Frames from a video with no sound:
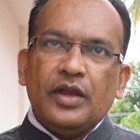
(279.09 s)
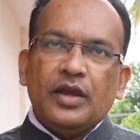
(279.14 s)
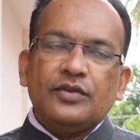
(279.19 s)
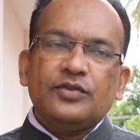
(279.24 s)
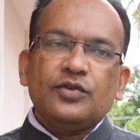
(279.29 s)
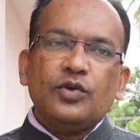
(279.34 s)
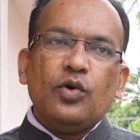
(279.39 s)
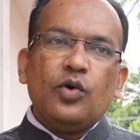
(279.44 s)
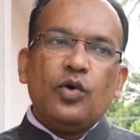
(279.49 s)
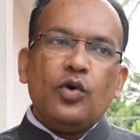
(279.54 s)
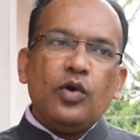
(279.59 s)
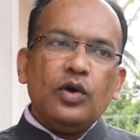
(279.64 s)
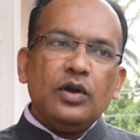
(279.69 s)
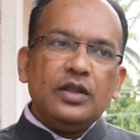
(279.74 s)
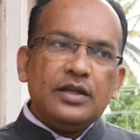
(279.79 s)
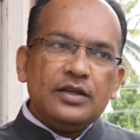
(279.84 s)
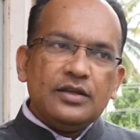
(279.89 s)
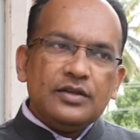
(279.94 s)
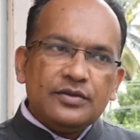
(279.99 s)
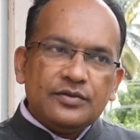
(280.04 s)
So all
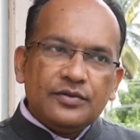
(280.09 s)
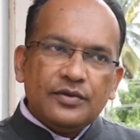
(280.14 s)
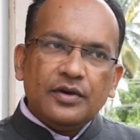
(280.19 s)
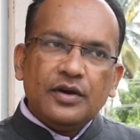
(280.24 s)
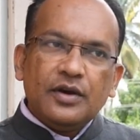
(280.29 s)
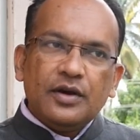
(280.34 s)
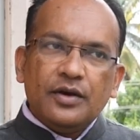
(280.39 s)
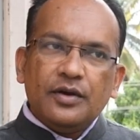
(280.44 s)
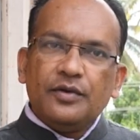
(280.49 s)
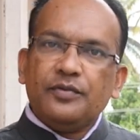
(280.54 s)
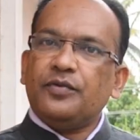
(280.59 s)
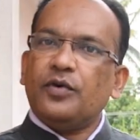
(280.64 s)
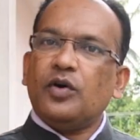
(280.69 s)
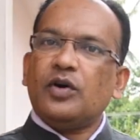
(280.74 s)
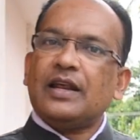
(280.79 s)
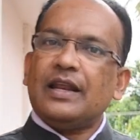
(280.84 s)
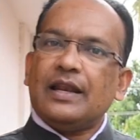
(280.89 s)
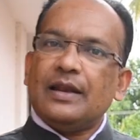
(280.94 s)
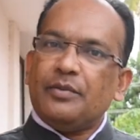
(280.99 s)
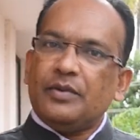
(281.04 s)
these four
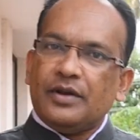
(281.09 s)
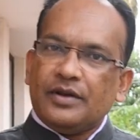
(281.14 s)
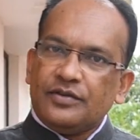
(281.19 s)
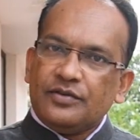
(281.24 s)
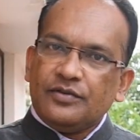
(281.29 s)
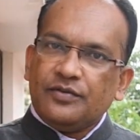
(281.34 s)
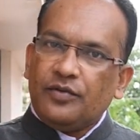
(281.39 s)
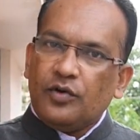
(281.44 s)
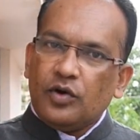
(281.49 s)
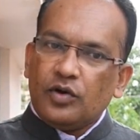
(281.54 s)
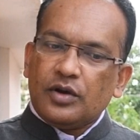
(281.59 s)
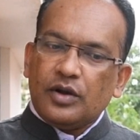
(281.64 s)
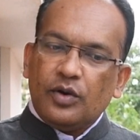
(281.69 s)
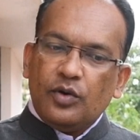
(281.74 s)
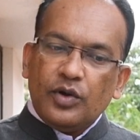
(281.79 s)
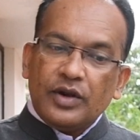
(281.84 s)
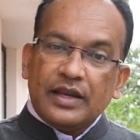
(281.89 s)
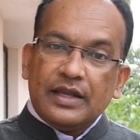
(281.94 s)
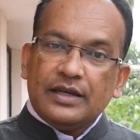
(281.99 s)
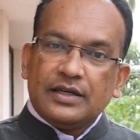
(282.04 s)
elements, four
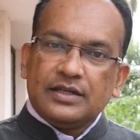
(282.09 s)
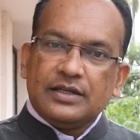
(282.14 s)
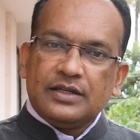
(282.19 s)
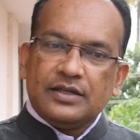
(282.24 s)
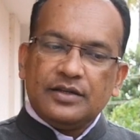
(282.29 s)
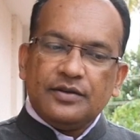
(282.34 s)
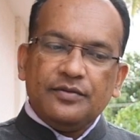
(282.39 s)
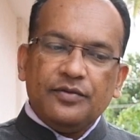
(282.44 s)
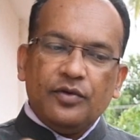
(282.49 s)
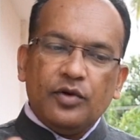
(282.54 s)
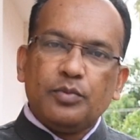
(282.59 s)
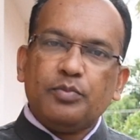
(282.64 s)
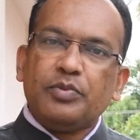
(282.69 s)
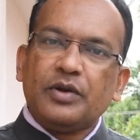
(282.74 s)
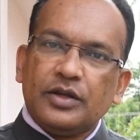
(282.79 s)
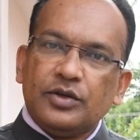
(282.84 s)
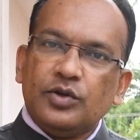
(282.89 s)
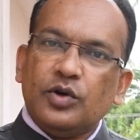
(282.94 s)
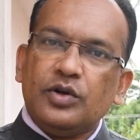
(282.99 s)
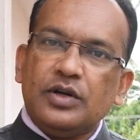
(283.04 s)
orientation, four
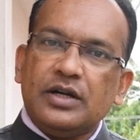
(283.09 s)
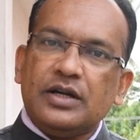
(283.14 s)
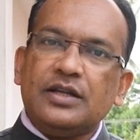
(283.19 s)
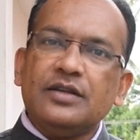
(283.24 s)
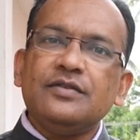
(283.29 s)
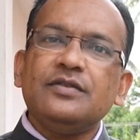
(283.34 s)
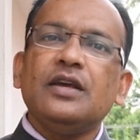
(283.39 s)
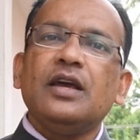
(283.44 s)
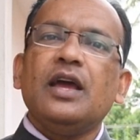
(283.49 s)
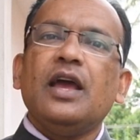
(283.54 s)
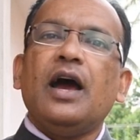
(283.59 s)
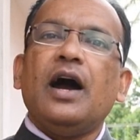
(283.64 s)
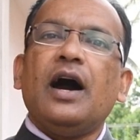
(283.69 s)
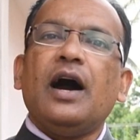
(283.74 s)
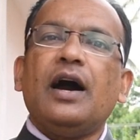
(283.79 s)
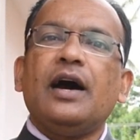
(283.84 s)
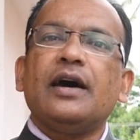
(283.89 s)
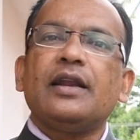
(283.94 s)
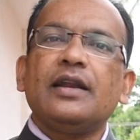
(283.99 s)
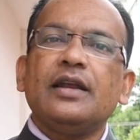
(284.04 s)
priorities
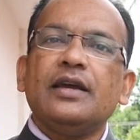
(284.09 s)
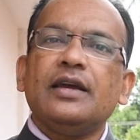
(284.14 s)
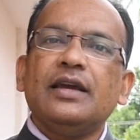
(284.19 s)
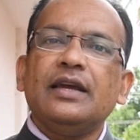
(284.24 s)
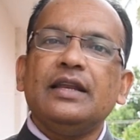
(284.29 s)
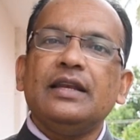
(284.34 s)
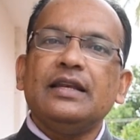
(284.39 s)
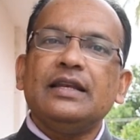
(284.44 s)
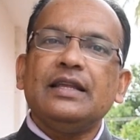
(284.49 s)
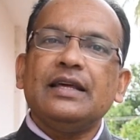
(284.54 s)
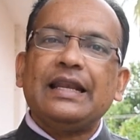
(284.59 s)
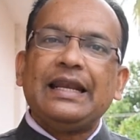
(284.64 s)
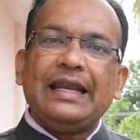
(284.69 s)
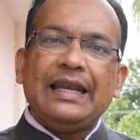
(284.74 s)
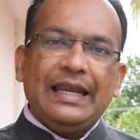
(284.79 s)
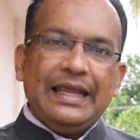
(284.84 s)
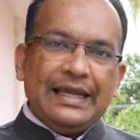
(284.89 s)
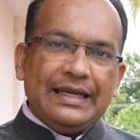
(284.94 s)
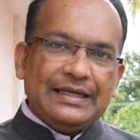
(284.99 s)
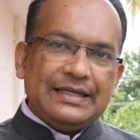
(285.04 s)
are
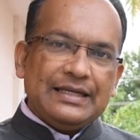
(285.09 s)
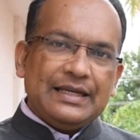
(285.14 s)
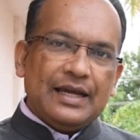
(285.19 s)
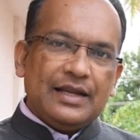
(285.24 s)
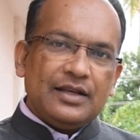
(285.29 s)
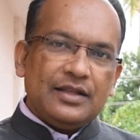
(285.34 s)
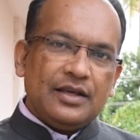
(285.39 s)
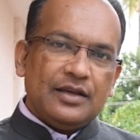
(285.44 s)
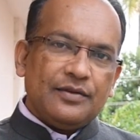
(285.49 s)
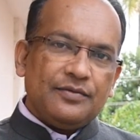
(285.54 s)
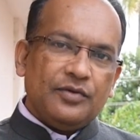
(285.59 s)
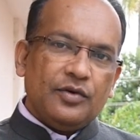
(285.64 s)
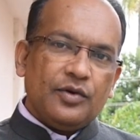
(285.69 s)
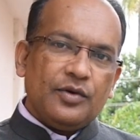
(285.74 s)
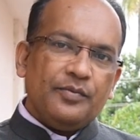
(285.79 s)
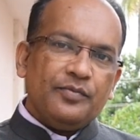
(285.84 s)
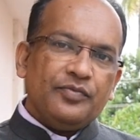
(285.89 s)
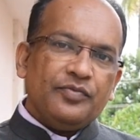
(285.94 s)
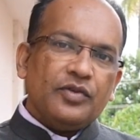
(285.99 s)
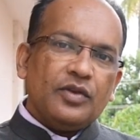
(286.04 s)
interlinked, and
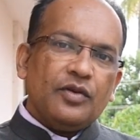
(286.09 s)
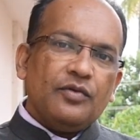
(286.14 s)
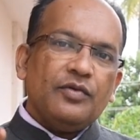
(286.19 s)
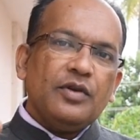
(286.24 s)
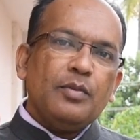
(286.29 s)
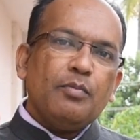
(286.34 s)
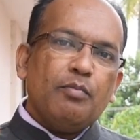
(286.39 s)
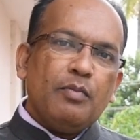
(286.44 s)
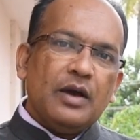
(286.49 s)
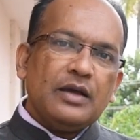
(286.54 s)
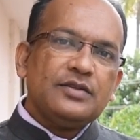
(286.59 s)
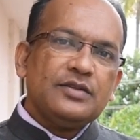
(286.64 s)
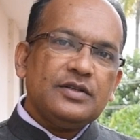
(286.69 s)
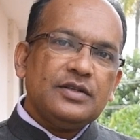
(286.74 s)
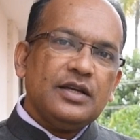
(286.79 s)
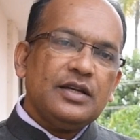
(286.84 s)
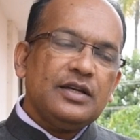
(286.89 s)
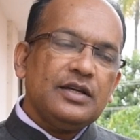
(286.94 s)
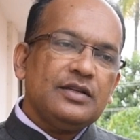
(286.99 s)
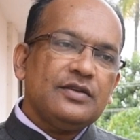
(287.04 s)
therefore we must
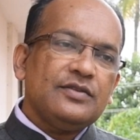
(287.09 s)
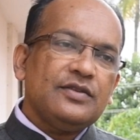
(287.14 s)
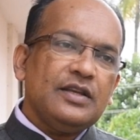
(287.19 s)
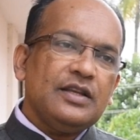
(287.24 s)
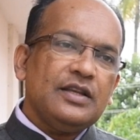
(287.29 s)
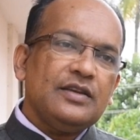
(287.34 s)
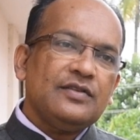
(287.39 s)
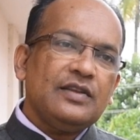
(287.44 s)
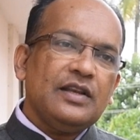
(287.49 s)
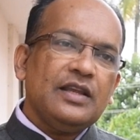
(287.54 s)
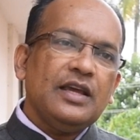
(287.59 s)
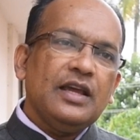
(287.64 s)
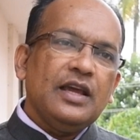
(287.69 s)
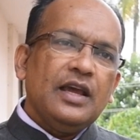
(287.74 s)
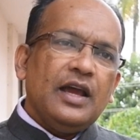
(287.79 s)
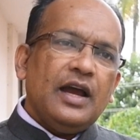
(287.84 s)
take it seriously.